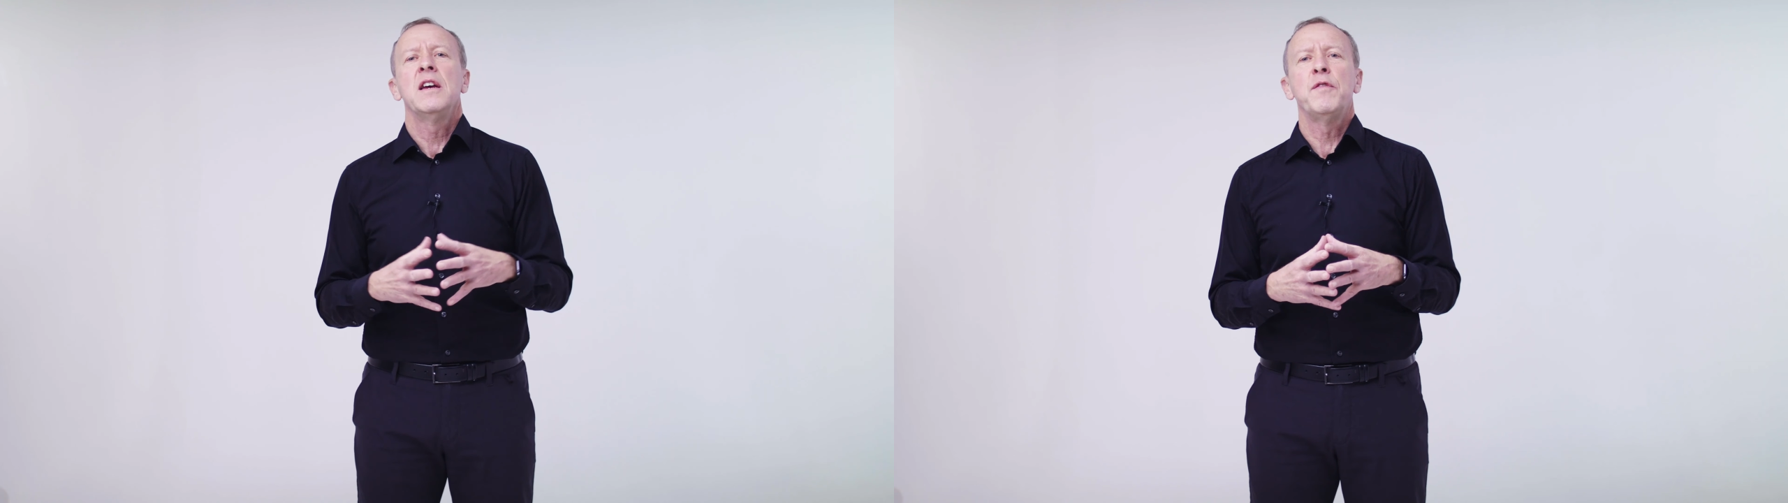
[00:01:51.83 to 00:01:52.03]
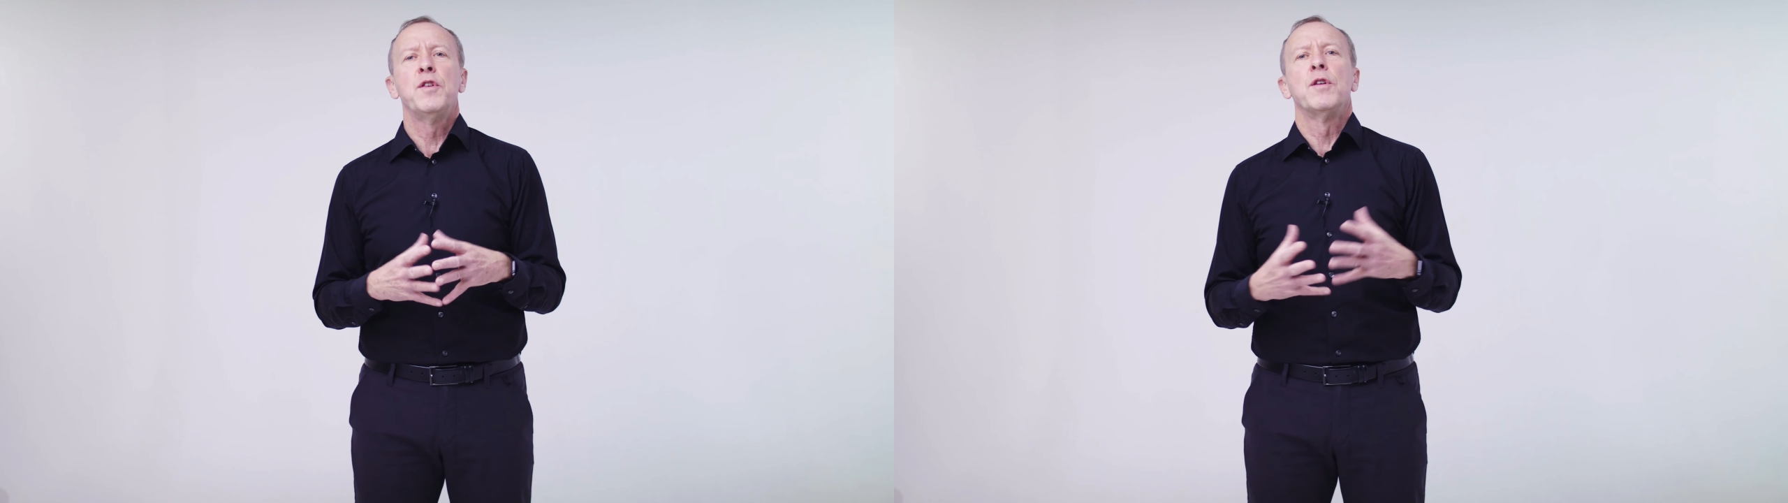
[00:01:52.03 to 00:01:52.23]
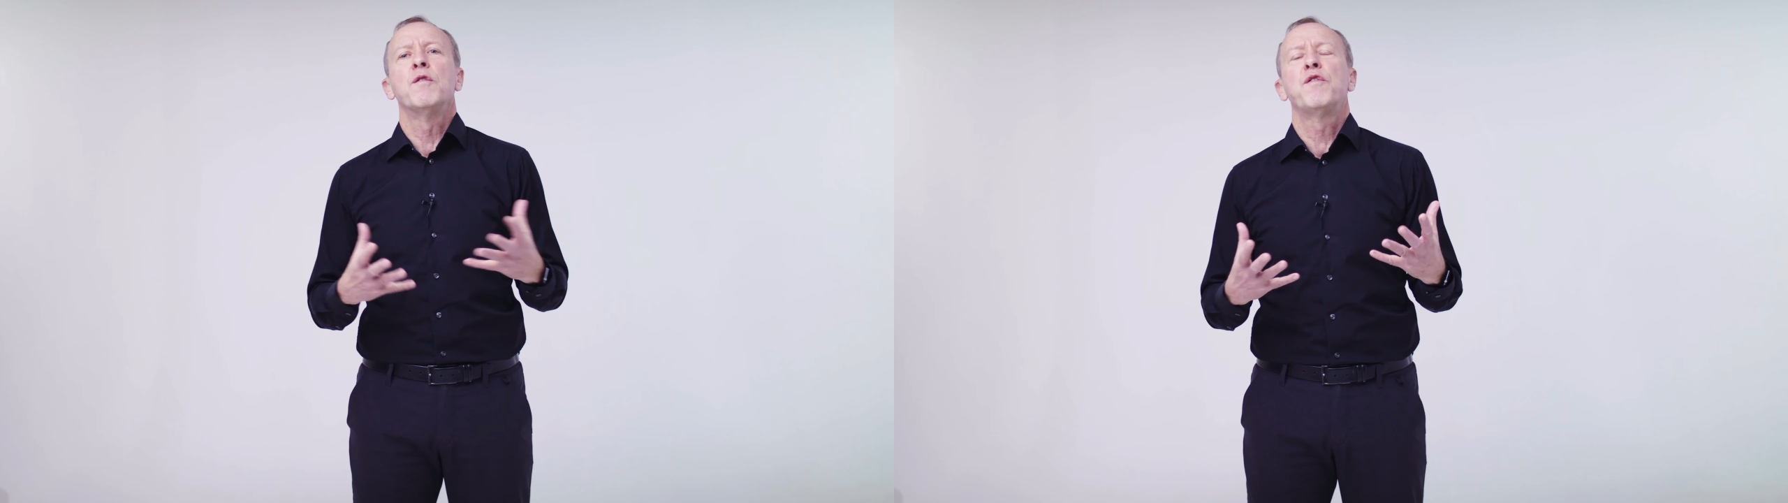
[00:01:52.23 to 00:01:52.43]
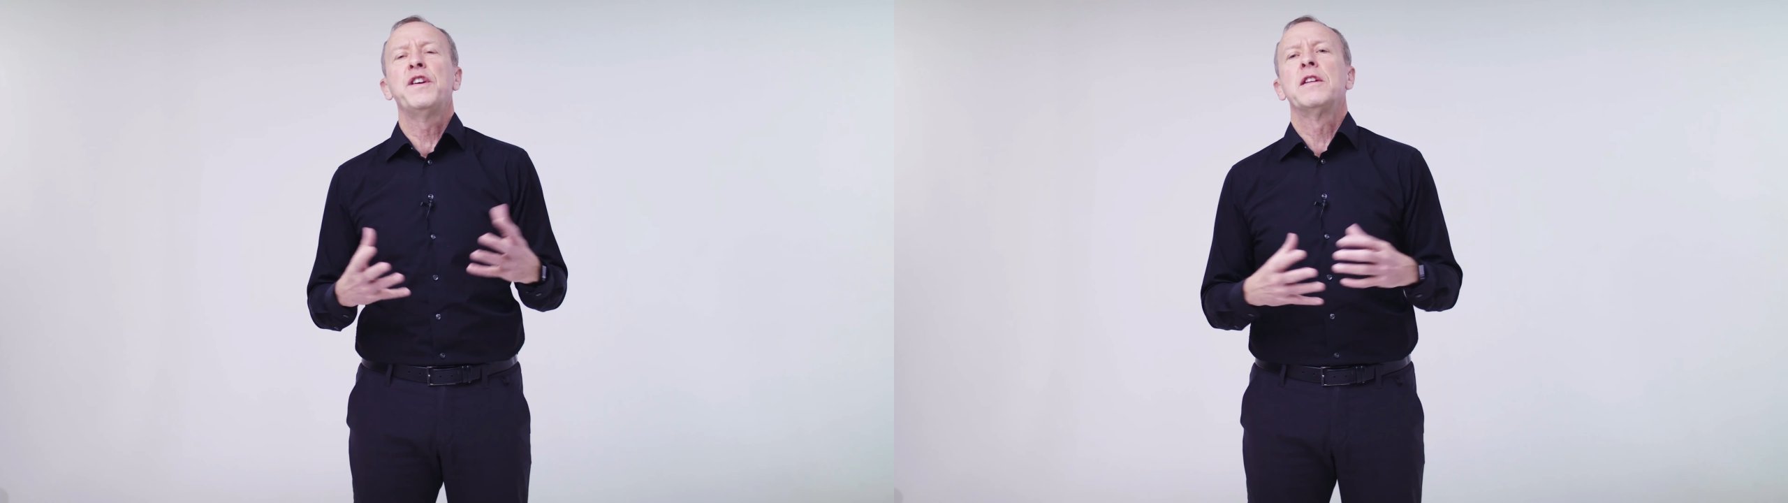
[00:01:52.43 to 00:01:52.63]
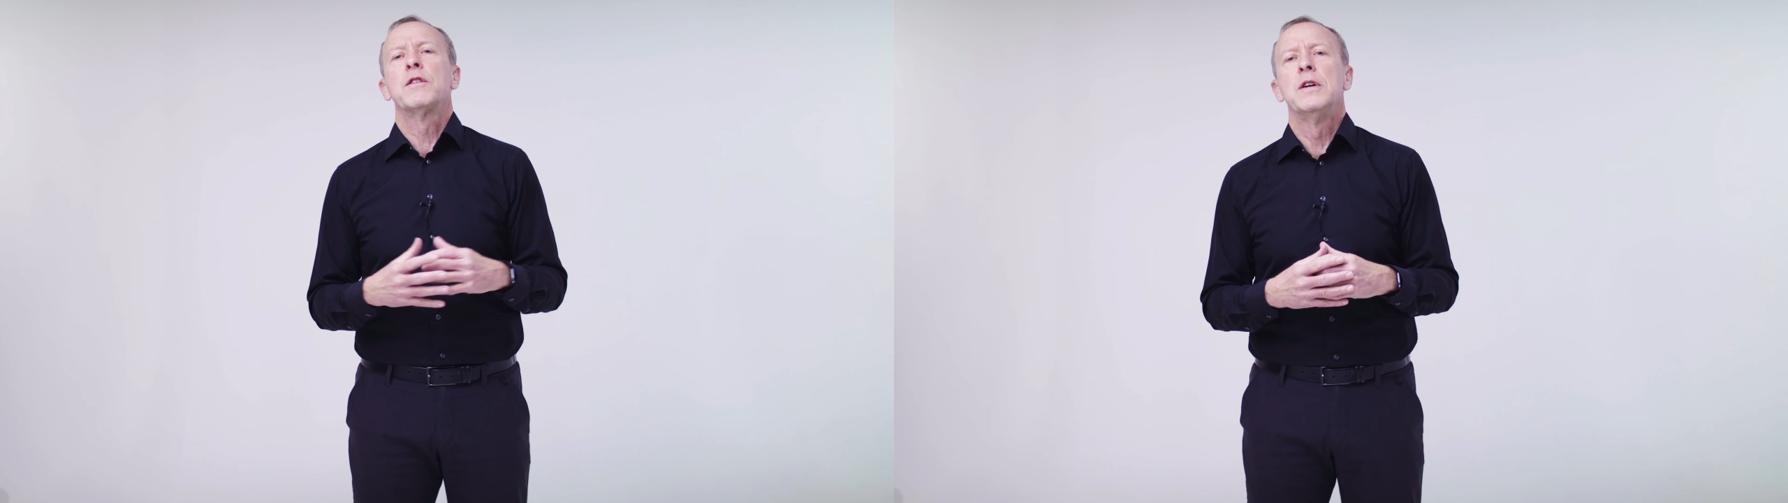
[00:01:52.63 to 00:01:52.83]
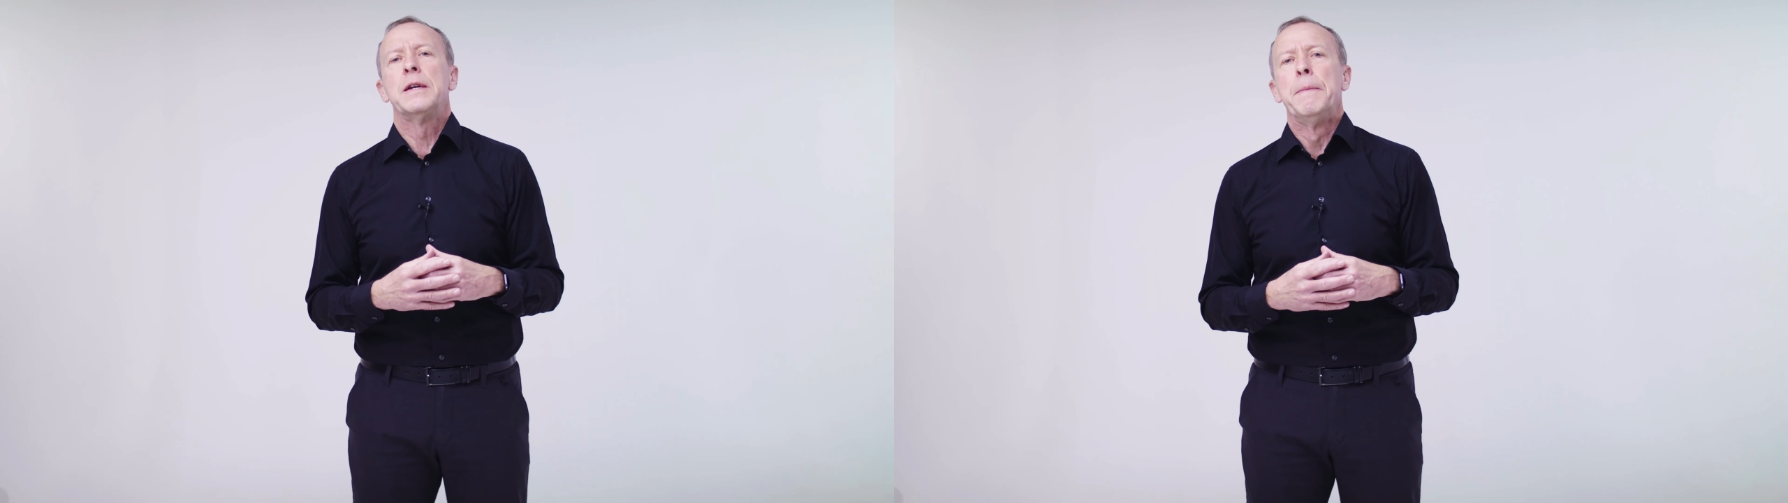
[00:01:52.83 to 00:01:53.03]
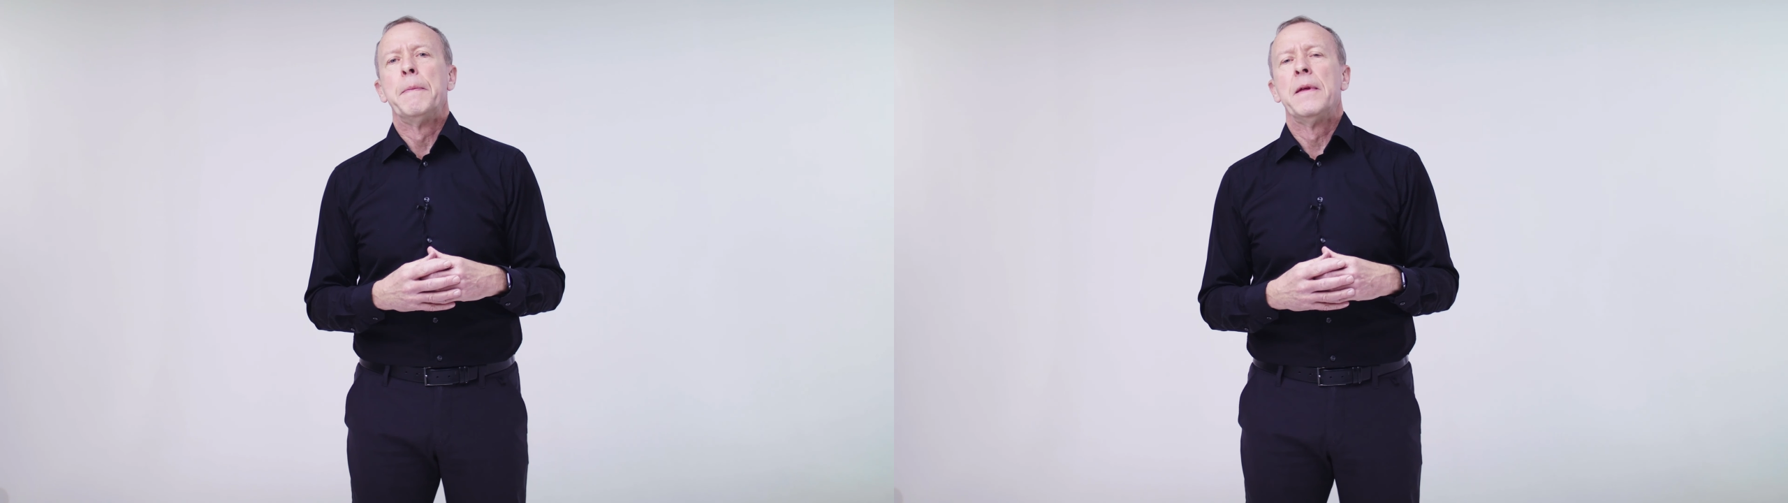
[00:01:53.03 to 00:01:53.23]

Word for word: if you don't feel good.